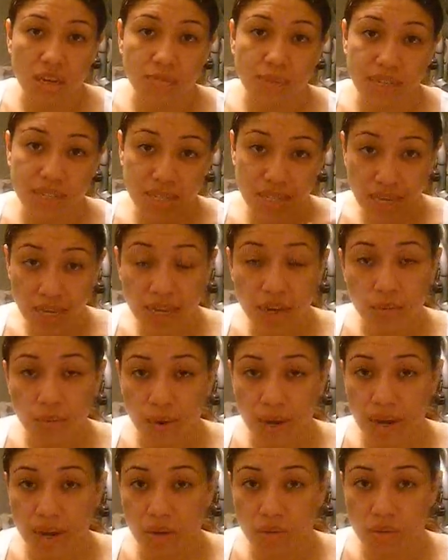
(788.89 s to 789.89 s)
my second
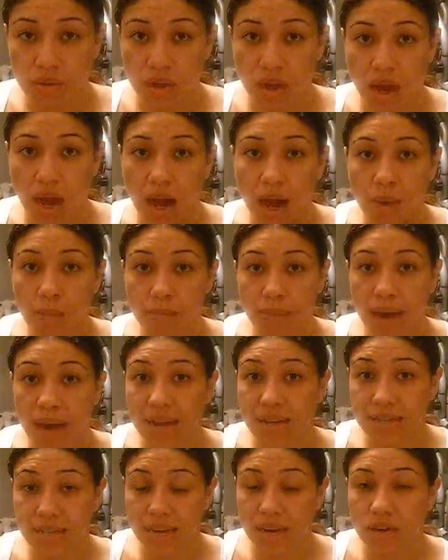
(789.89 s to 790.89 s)
round, I'm
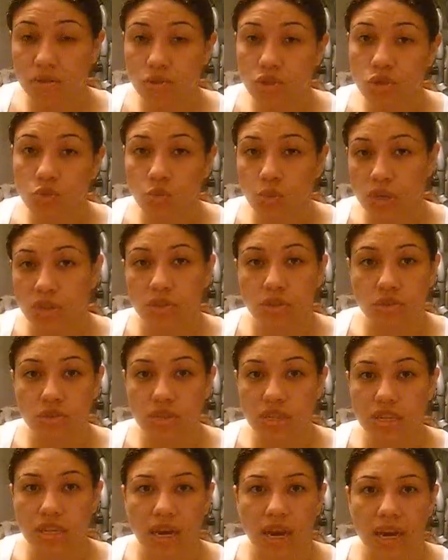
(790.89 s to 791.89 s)
back down to
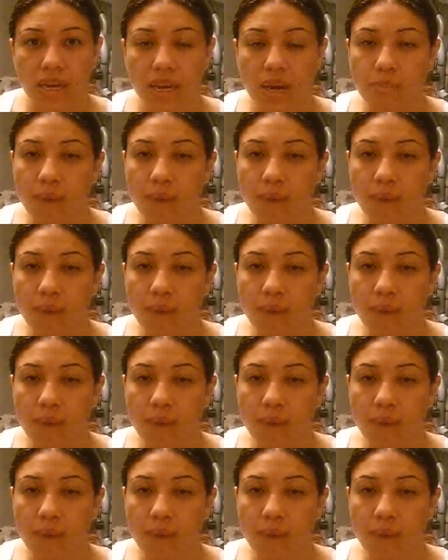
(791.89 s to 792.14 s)
139.